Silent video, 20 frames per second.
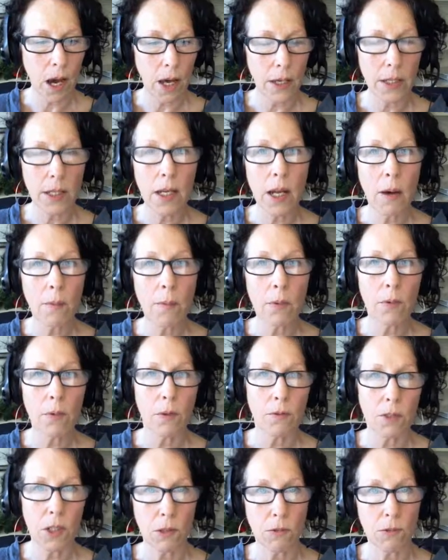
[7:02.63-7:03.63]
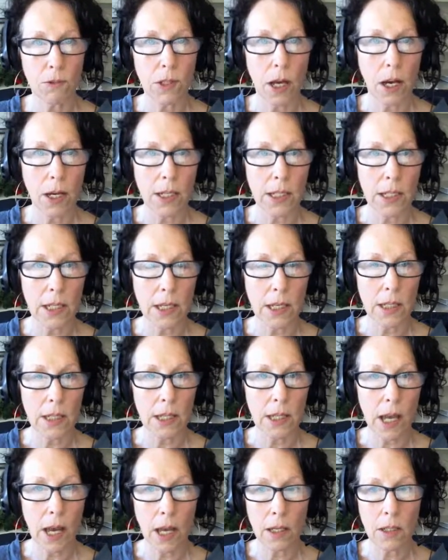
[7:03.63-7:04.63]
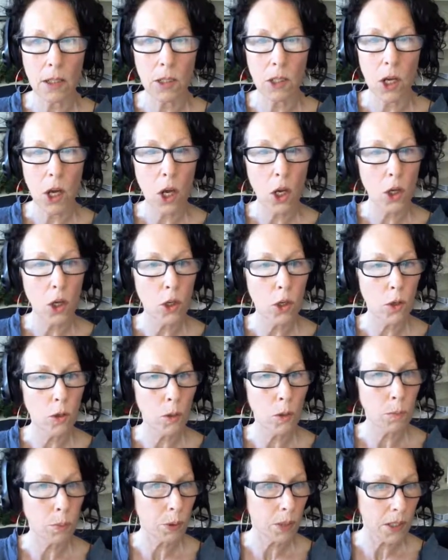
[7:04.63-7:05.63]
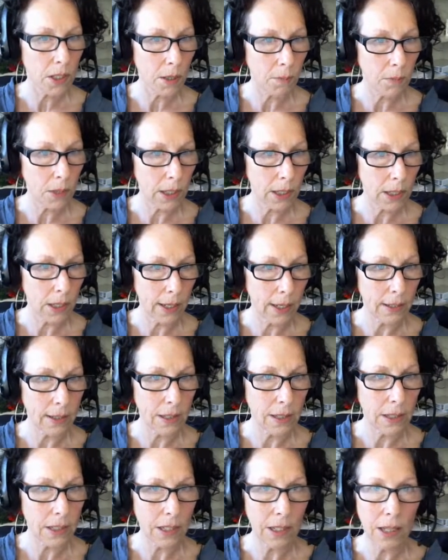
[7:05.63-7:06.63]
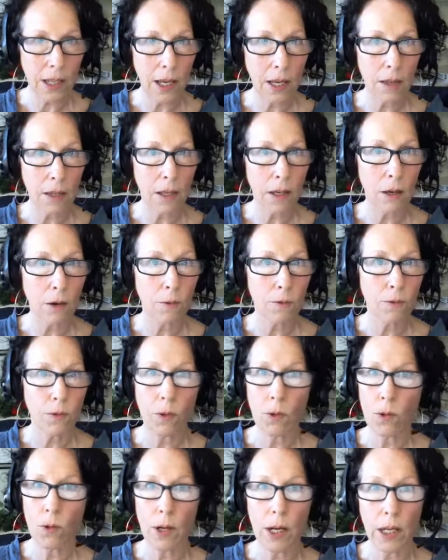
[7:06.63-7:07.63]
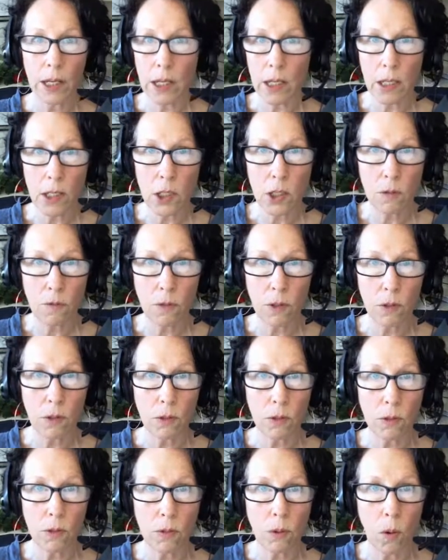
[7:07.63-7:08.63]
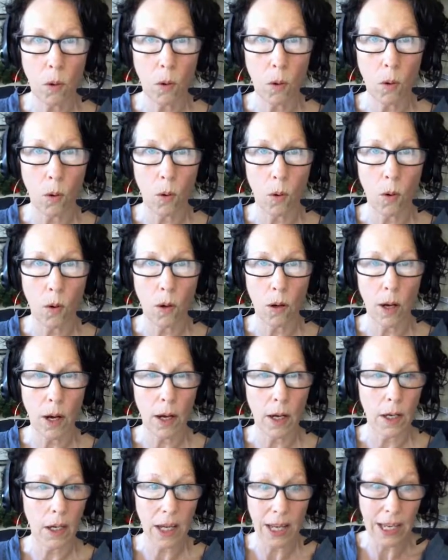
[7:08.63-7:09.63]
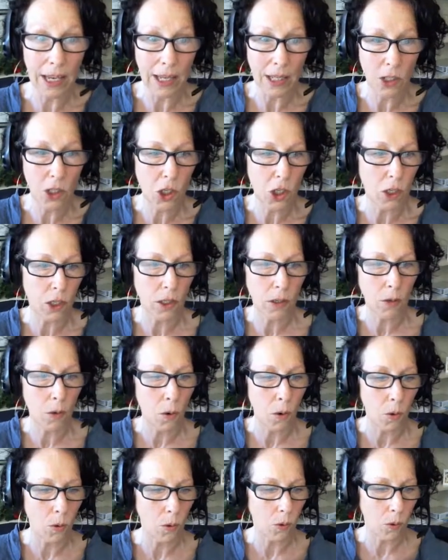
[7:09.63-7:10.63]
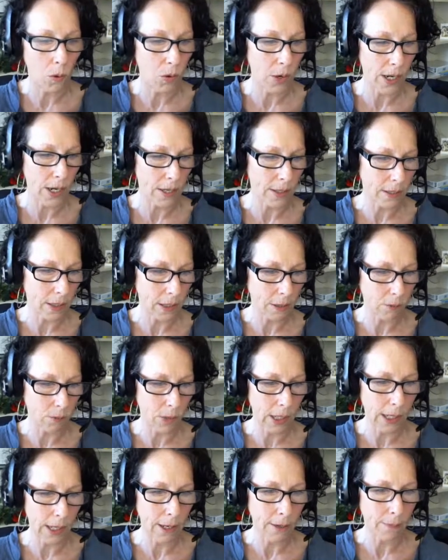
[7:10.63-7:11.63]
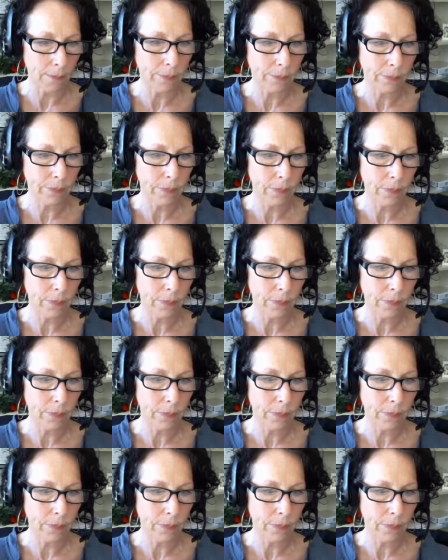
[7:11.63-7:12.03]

a number of different ideas, and you could put something like this together for an interview or a lecture, or anything really.